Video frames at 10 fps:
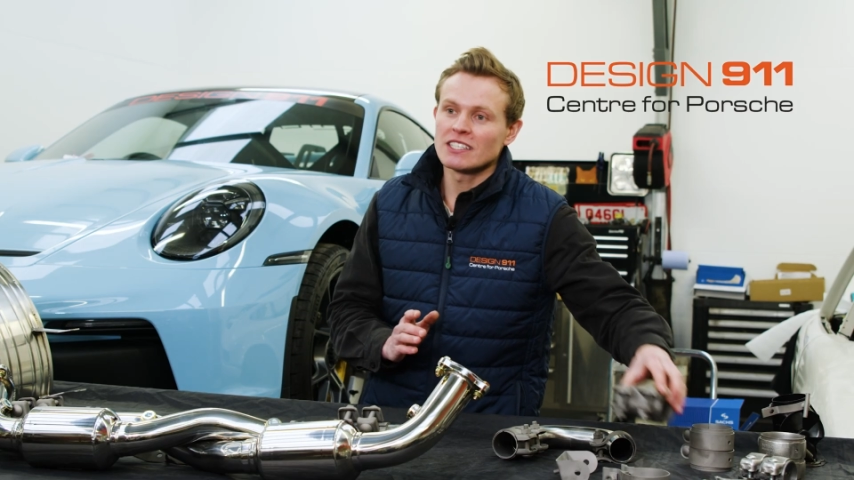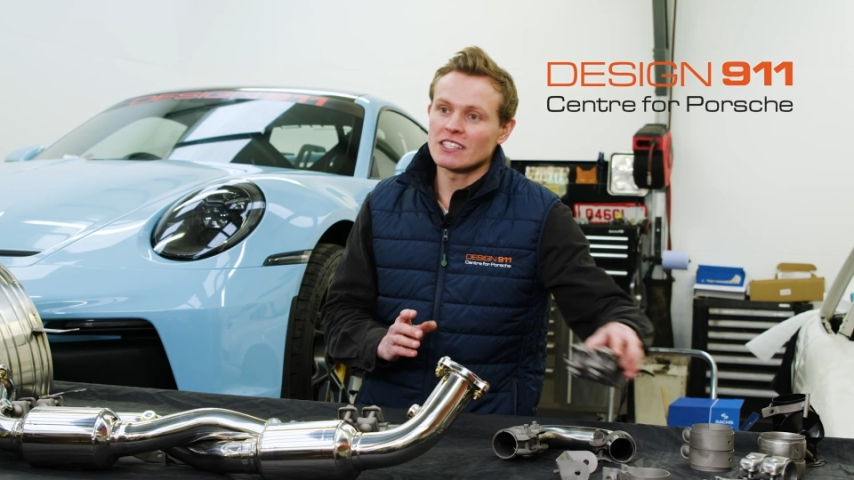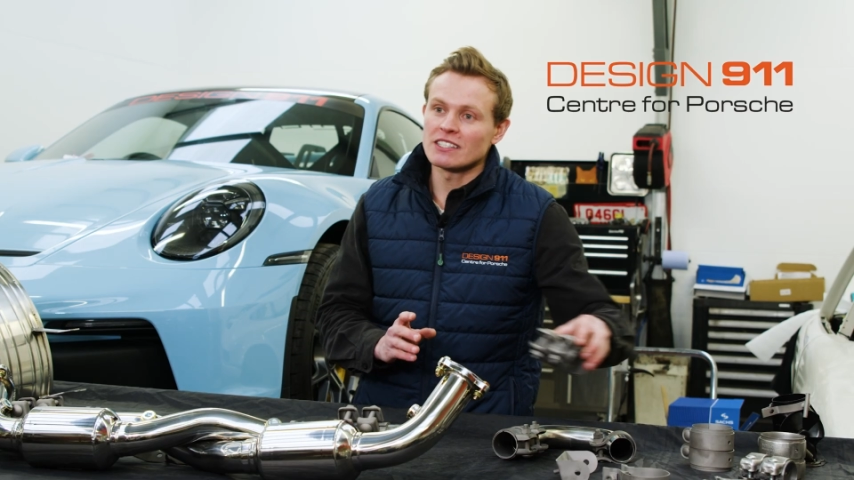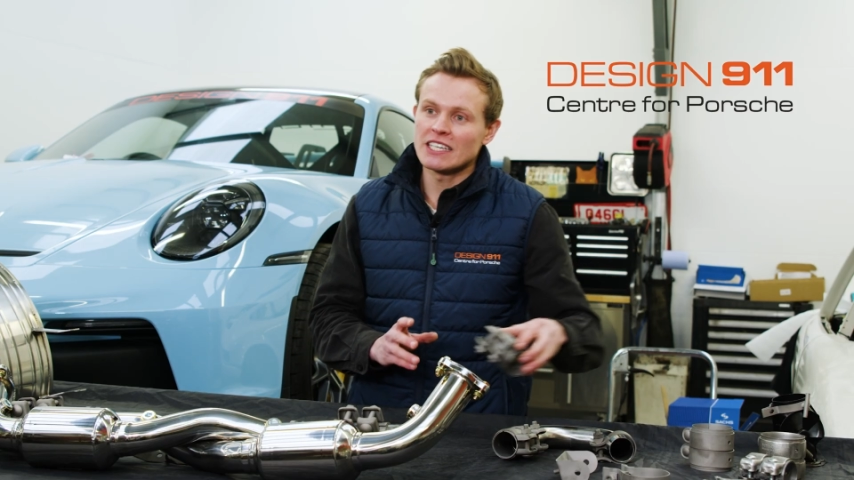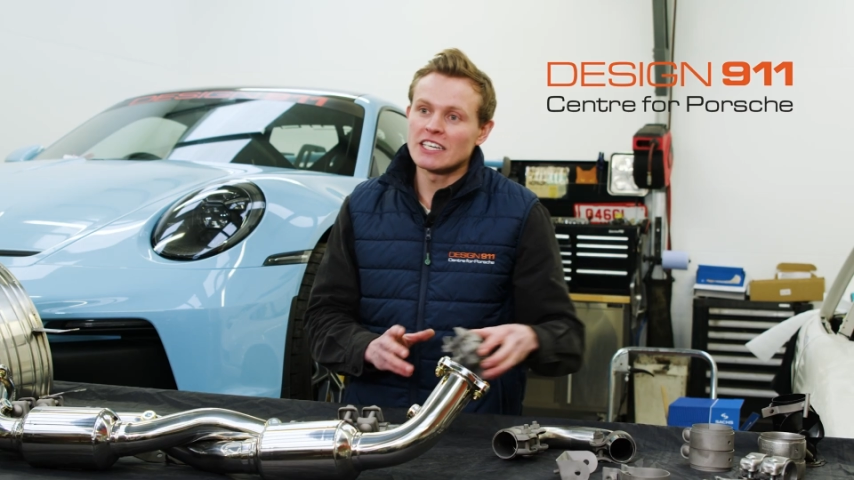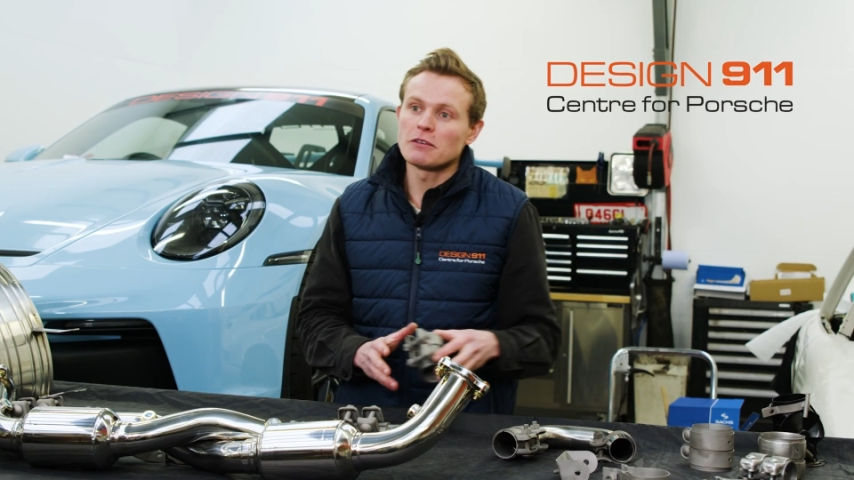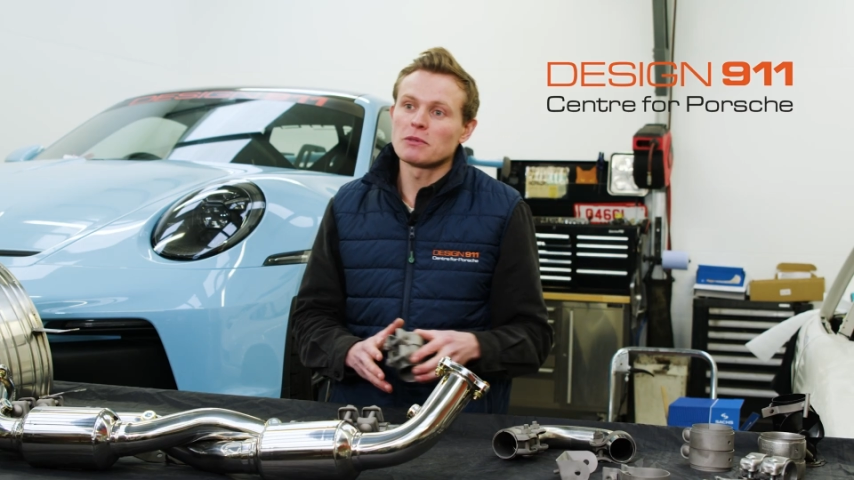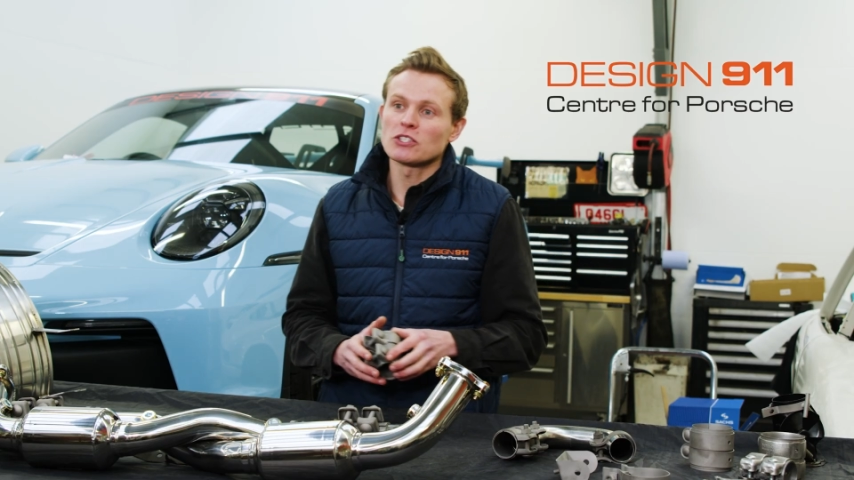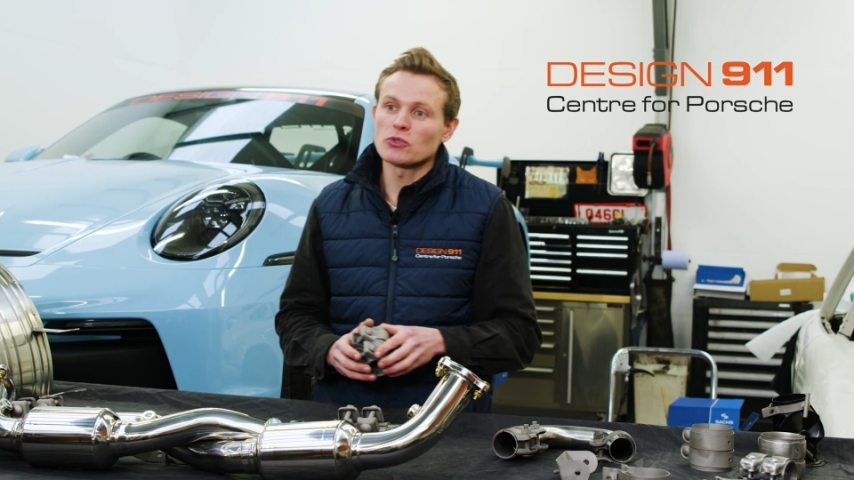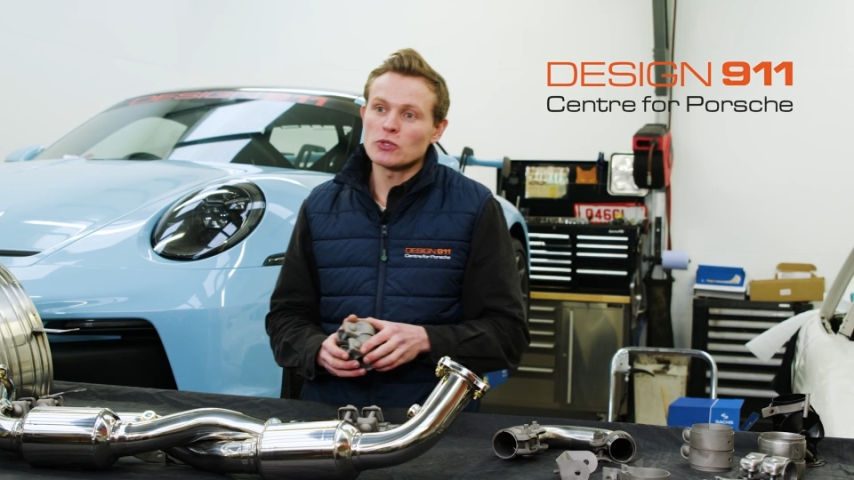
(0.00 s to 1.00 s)
titanium
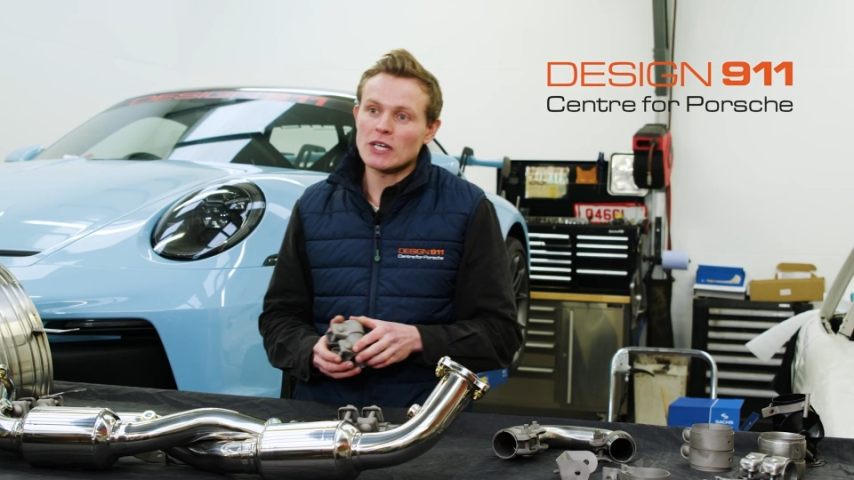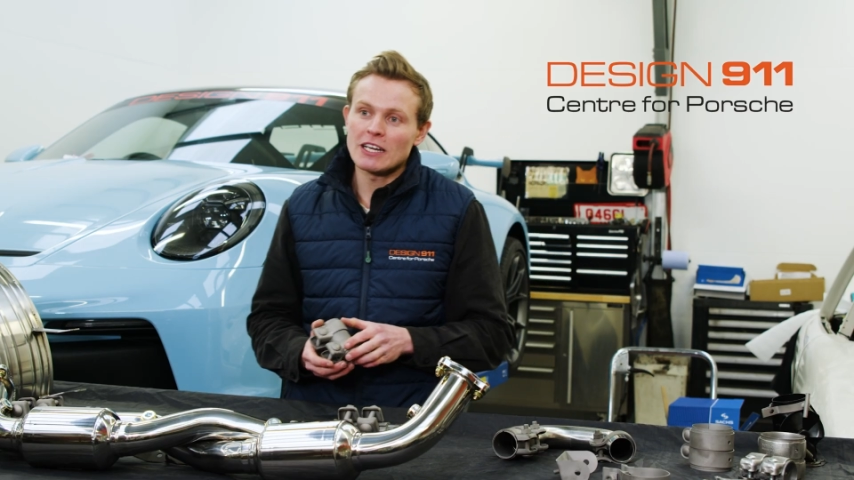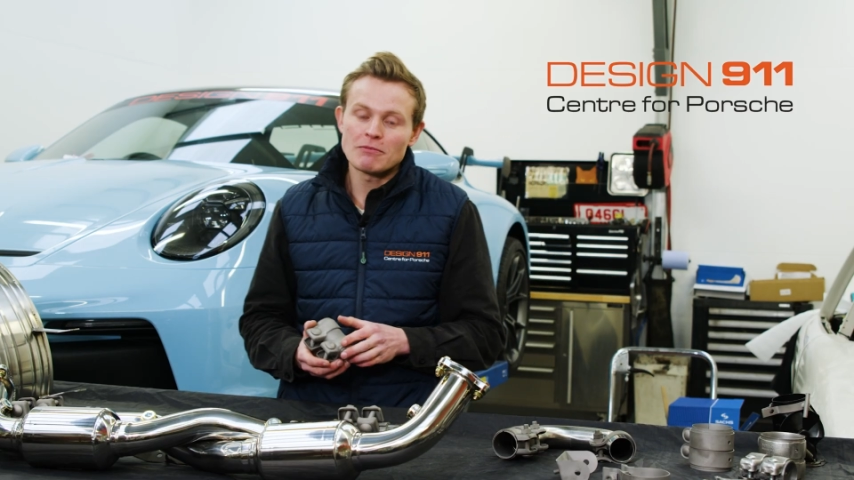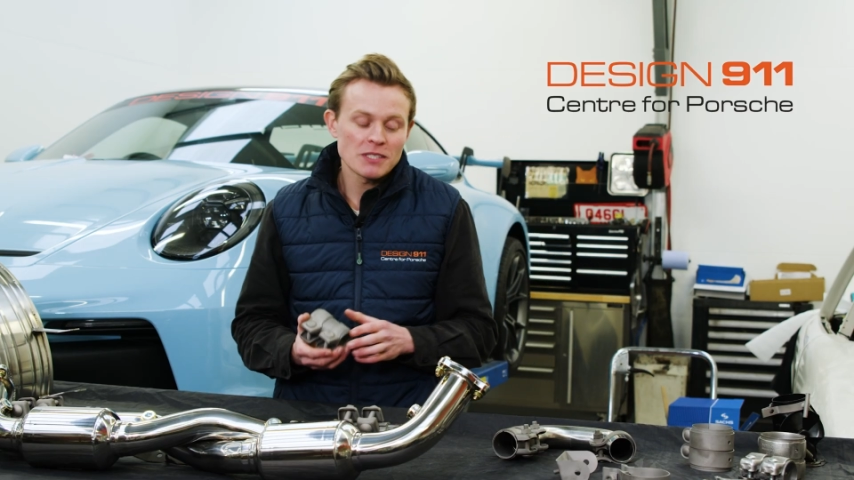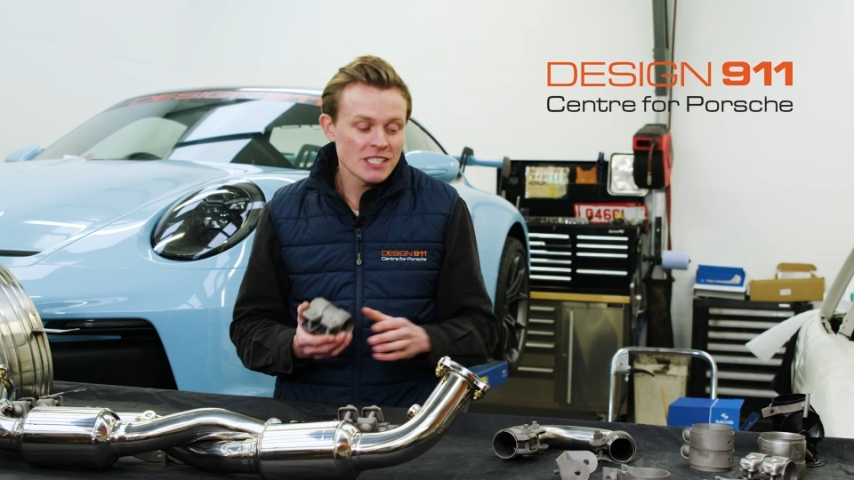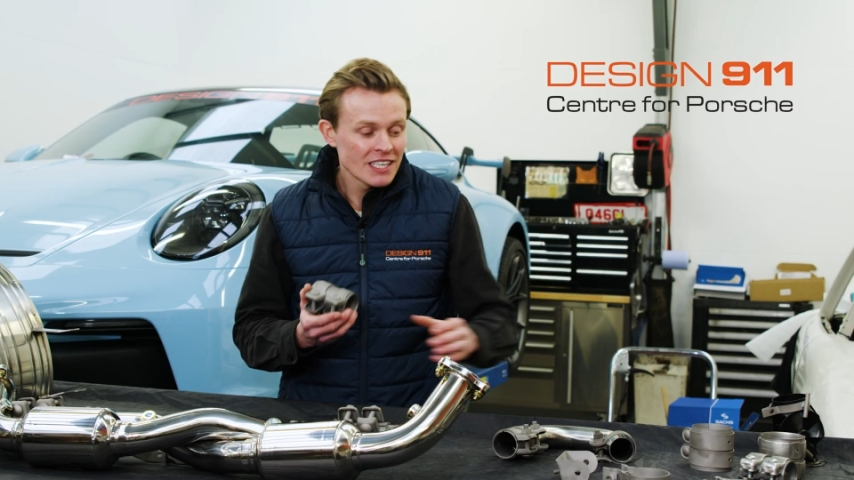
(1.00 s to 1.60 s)
exhaust clamps.